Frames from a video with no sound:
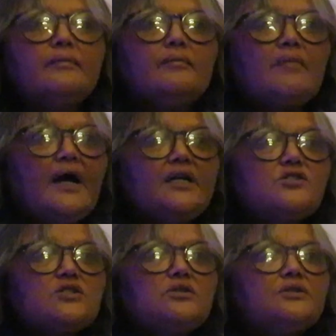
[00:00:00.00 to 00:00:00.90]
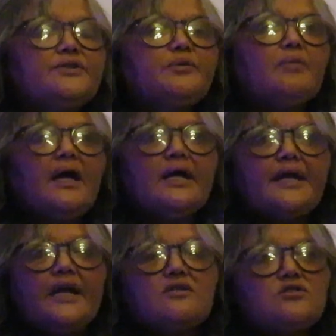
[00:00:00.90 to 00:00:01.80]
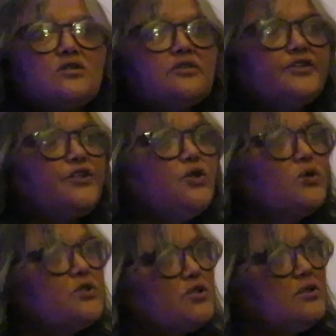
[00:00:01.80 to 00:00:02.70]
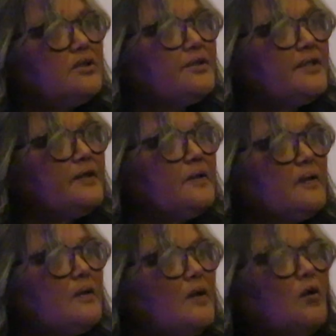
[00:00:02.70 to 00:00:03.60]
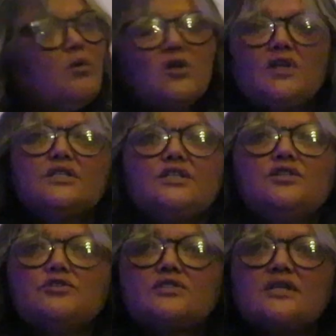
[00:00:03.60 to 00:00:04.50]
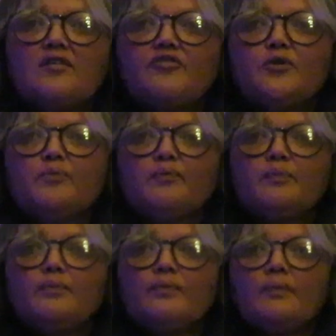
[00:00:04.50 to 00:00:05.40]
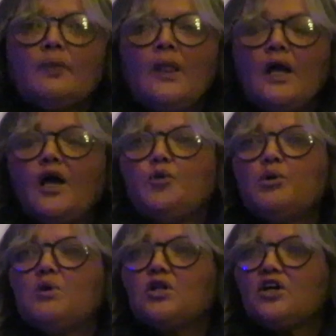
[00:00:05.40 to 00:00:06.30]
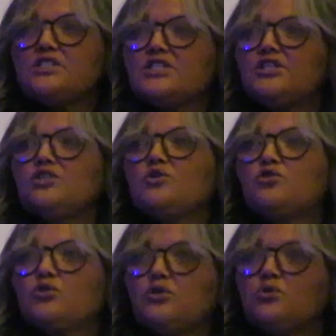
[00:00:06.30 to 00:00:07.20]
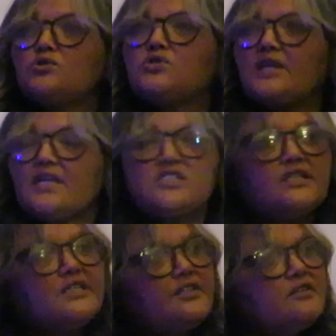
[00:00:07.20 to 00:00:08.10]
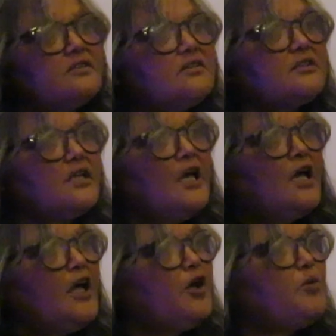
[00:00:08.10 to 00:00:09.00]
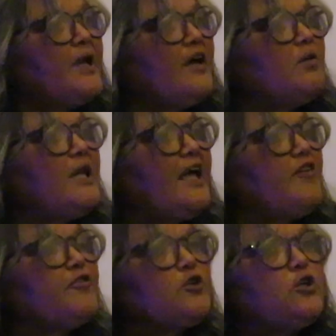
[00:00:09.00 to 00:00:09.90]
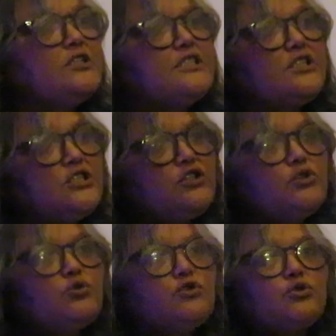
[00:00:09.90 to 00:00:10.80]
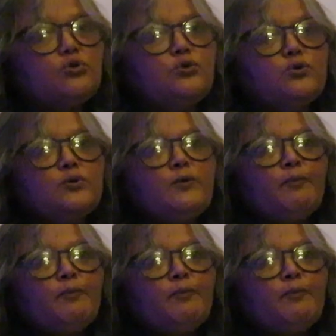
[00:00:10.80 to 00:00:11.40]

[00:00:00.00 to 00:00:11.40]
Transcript: my grandchildren, your children will continue to suffer. And we will continue to lose Ashley Kriels. And we will have to continue to